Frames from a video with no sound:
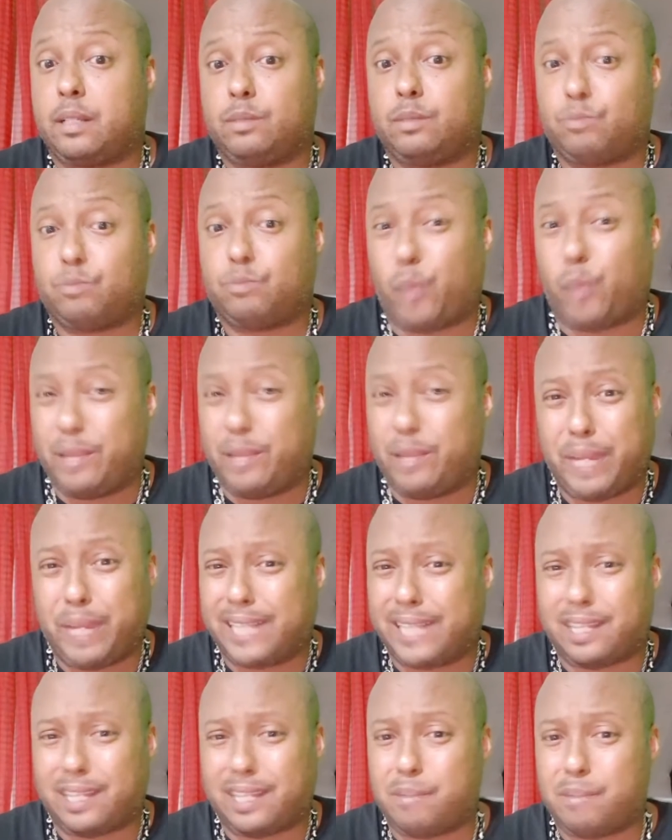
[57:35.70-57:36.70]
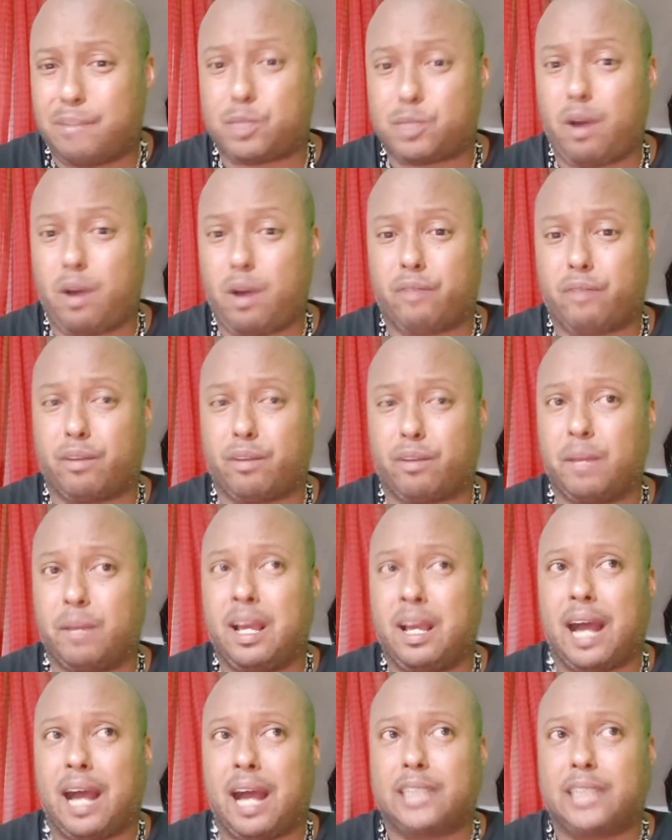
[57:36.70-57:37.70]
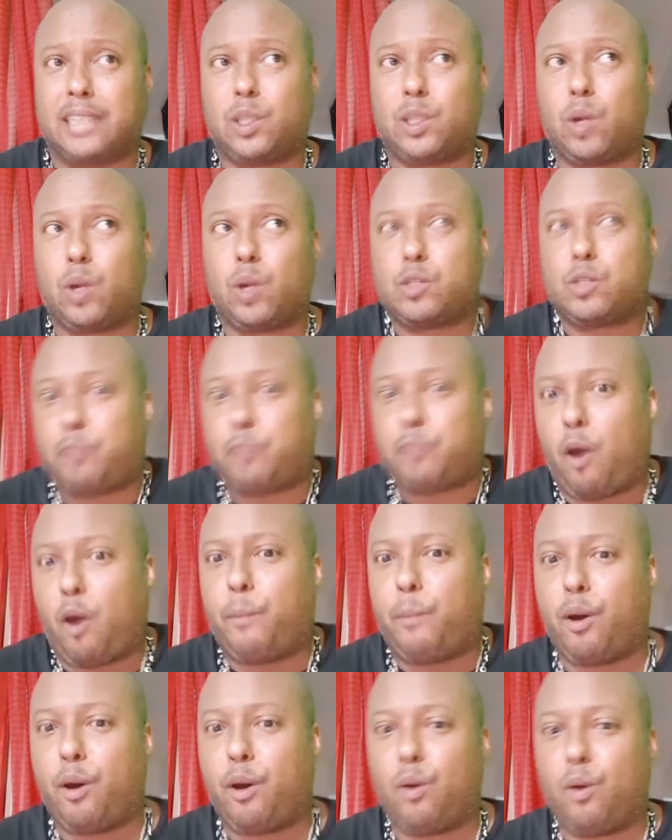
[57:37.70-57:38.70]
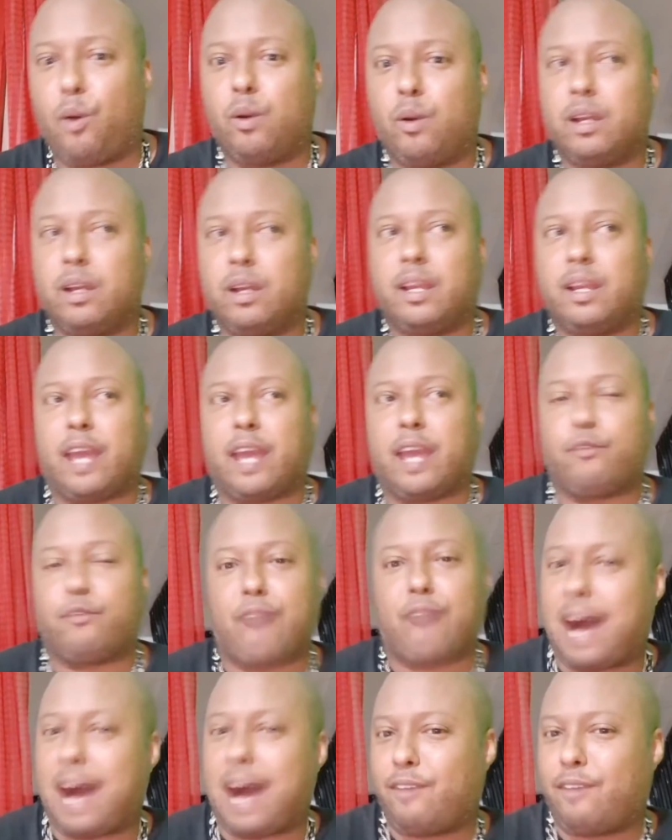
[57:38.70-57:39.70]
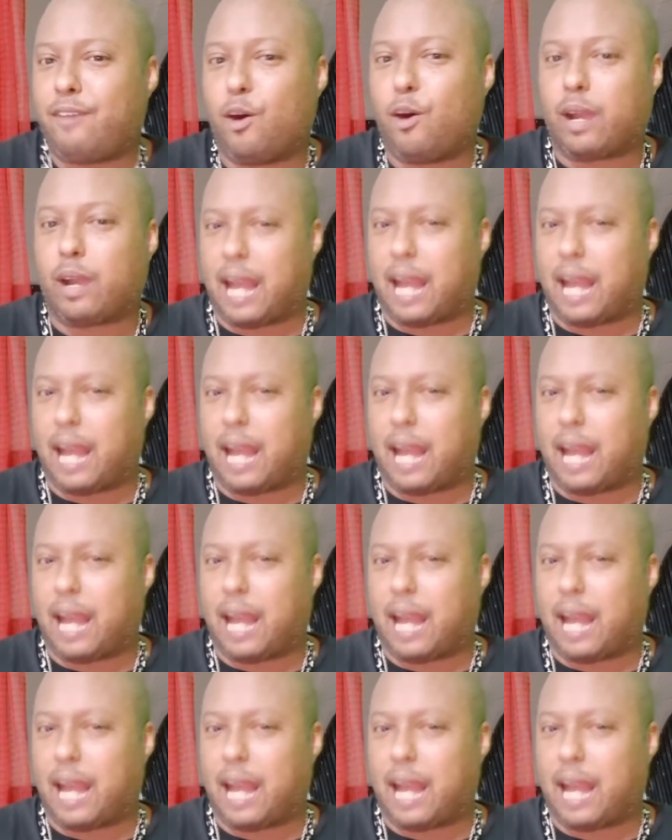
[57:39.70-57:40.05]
where did we get the number 12 from? I thought it was Popo and 50. I